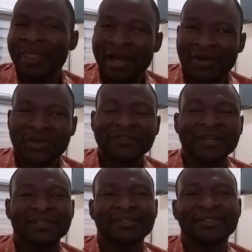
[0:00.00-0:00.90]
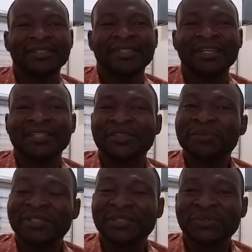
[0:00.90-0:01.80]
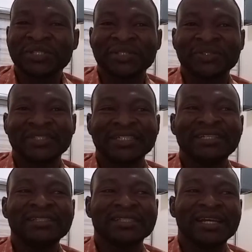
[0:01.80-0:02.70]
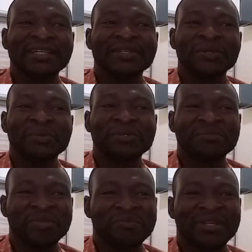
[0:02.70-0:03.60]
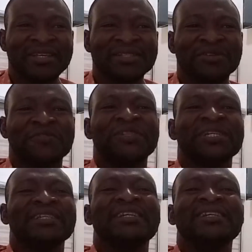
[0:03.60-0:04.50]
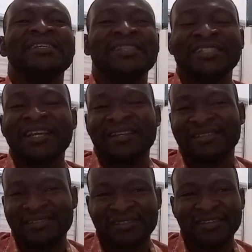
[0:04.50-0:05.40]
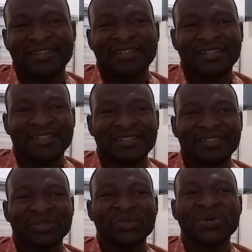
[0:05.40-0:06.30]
However, in some situations, these side lobes may be sufficiently intense to